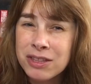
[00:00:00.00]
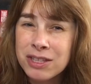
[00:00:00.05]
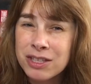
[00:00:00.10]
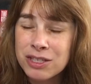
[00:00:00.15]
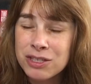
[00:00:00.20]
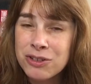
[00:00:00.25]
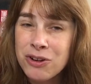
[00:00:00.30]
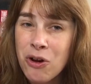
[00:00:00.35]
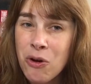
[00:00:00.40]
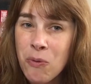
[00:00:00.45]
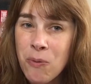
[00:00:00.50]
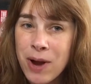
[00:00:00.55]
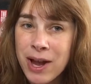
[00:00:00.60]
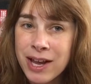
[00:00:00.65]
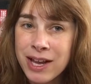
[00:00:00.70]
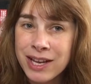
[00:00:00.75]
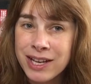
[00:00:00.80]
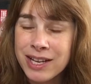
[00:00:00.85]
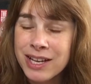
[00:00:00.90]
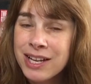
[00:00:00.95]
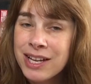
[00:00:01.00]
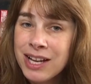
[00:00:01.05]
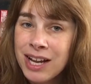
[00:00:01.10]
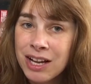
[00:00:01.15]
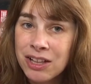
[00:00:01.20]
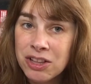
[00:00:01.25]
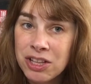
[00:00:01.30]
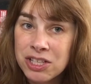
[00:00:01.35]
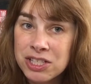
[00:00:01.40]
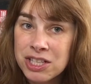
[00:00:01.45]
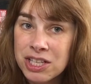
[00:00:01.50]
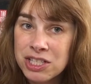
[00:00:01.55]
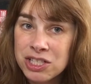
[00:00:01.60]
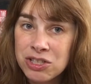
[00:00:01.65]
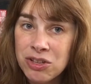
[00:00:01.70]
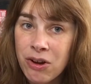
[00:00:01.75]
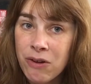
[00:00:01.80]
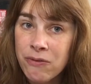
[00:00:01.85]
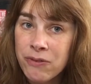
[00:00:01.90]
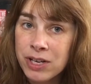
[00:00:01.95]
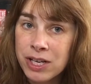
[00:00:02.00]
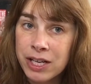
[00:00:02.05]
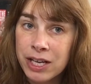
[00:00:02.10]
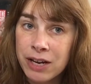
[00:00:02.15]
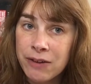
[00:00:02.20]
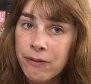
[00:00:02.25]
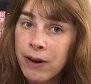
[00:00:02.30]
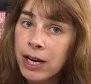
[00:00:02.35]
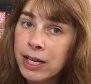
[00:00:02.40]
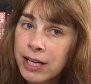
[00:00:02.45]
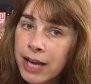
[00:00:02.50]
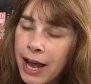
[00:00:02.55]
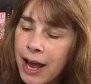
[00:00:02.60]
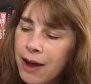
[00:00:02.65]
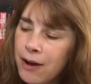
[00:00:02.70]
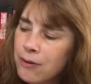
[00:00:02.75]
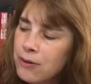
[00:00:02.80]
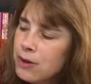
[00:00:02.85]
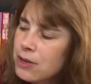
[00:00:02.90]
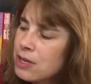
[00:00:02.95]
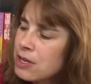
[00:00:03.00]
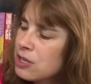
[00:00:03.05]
There's no way unless I start reading it right now.